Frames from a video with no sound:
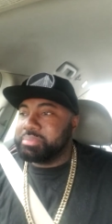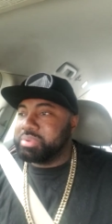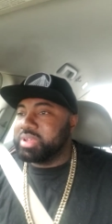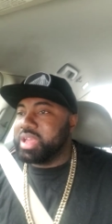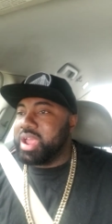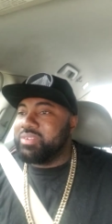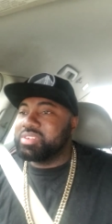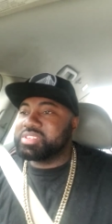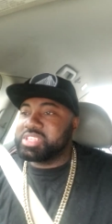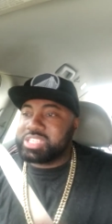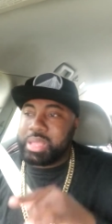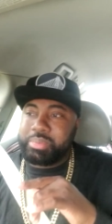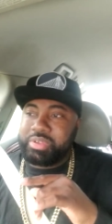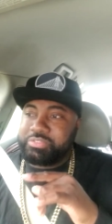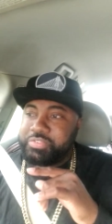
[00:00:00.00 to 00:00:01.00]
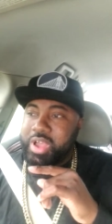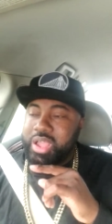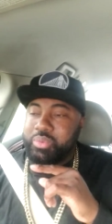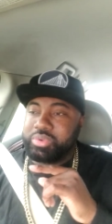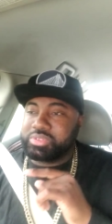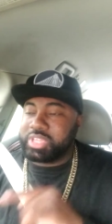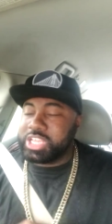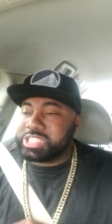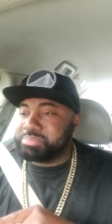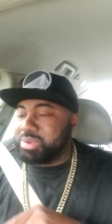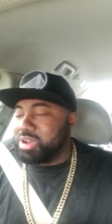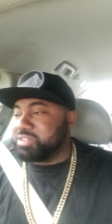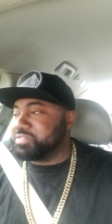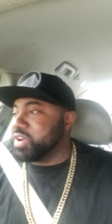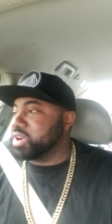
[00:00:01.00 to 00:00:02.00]
But ever since I've been fucking with this
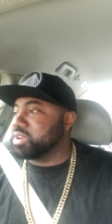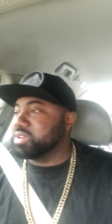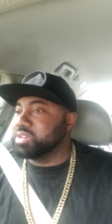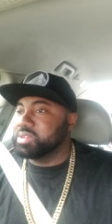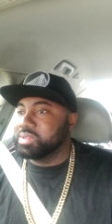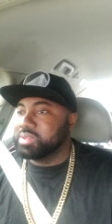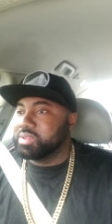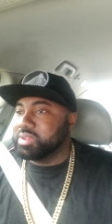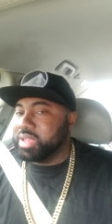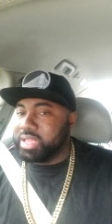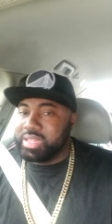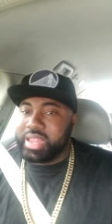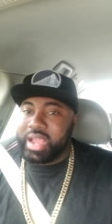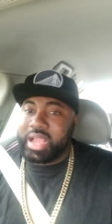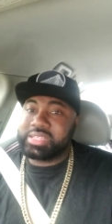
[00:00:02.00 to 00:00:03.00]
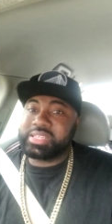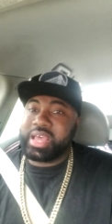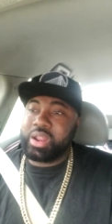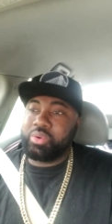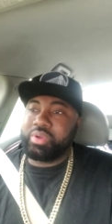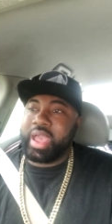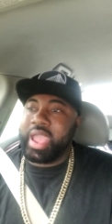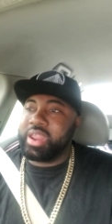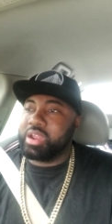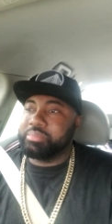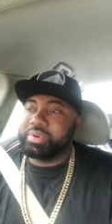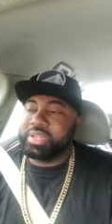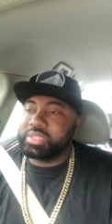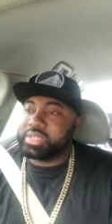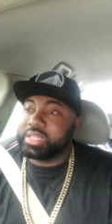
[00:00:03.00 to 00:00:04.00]
motherfucker, and like I said, I don't hate her,
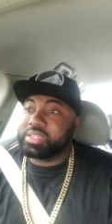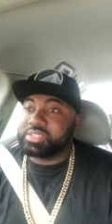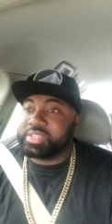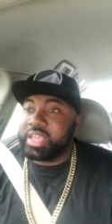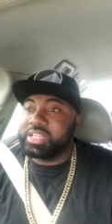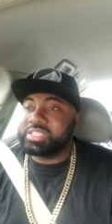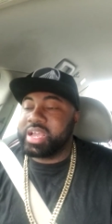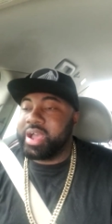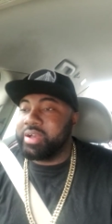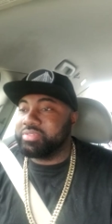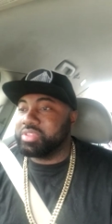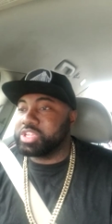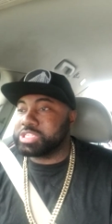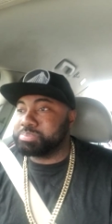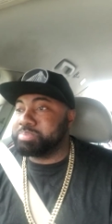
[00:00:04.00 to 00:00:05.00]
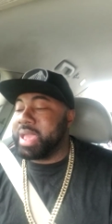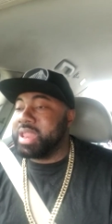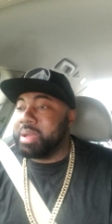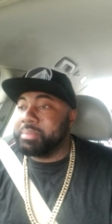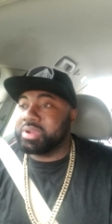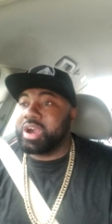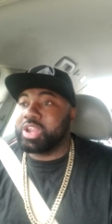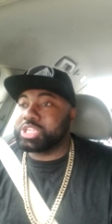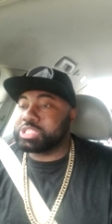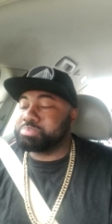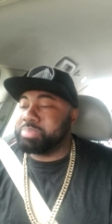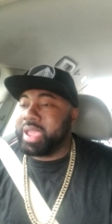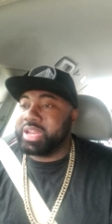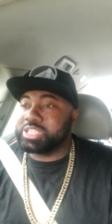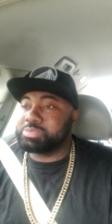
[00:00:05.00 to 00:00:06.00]
but at the same time, the spade, I'm gonna call a
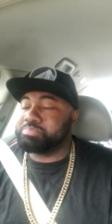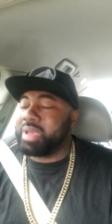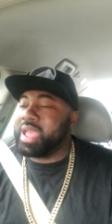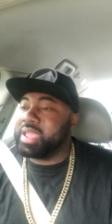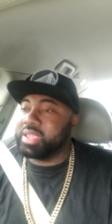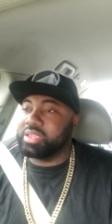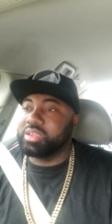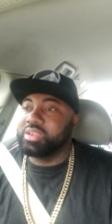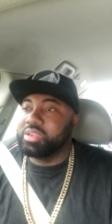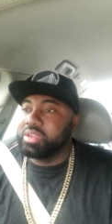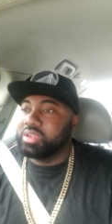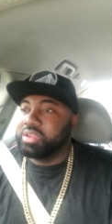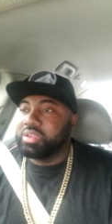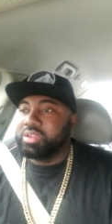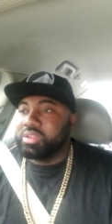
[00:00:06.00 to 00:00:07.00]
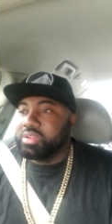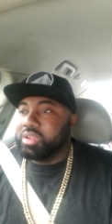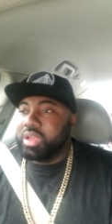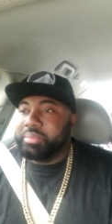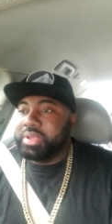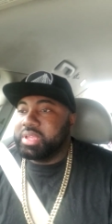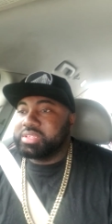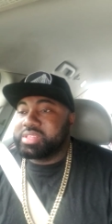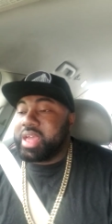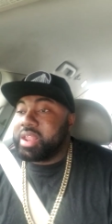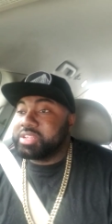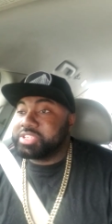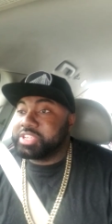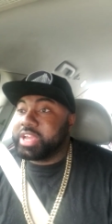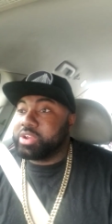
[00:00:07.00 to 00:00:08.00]
spade a spade. I mean, it's not like
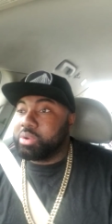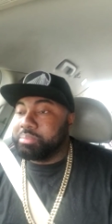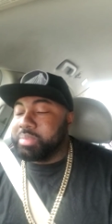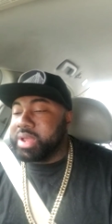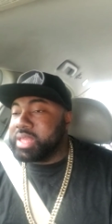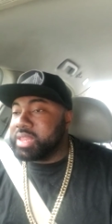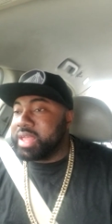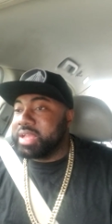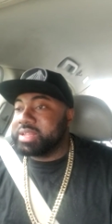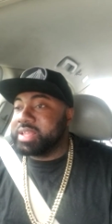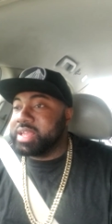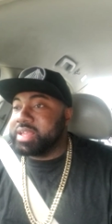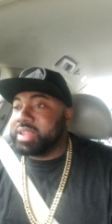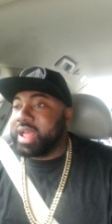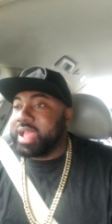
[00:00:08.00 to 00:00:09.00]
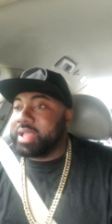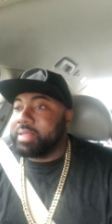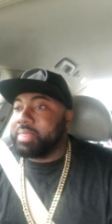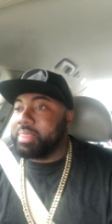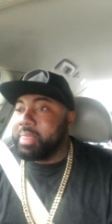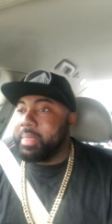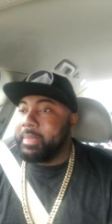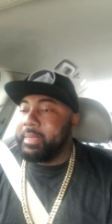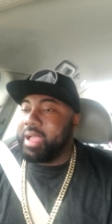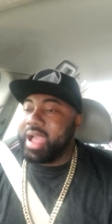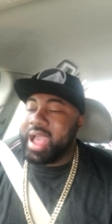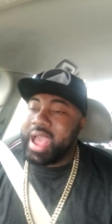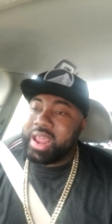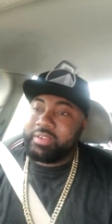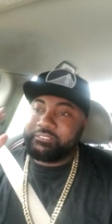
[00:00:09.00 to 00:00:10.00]
she got no money like that. Like,
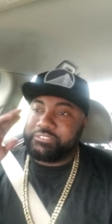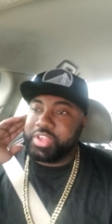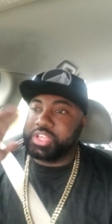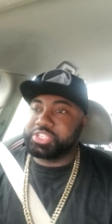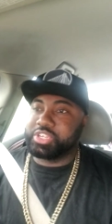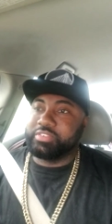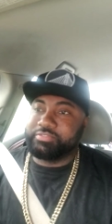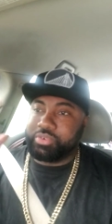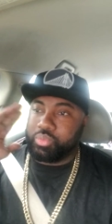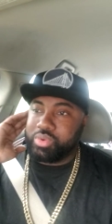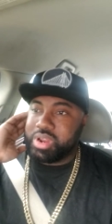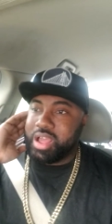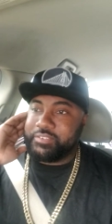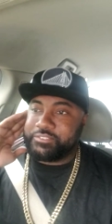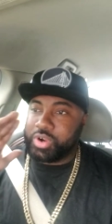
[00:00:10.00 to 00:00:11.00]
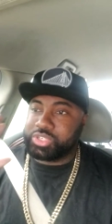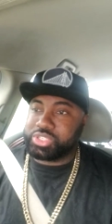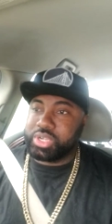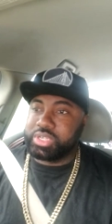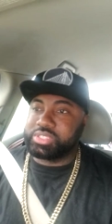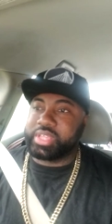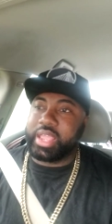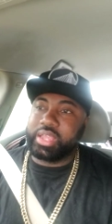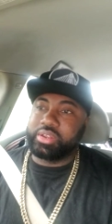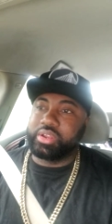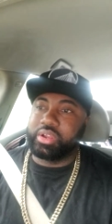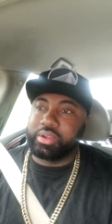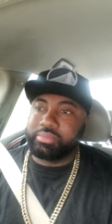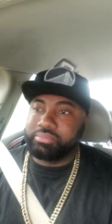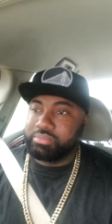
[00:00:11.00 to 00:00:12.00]
I had a vision from when I first started dating her.